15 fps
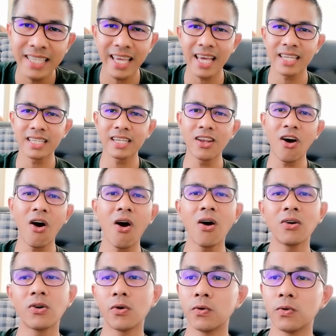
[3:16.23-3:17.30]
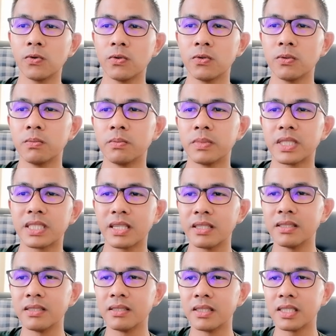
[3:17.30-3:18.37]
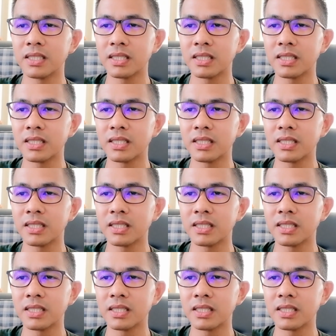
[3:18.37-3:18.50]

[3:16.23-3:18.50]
get along home, Cindy,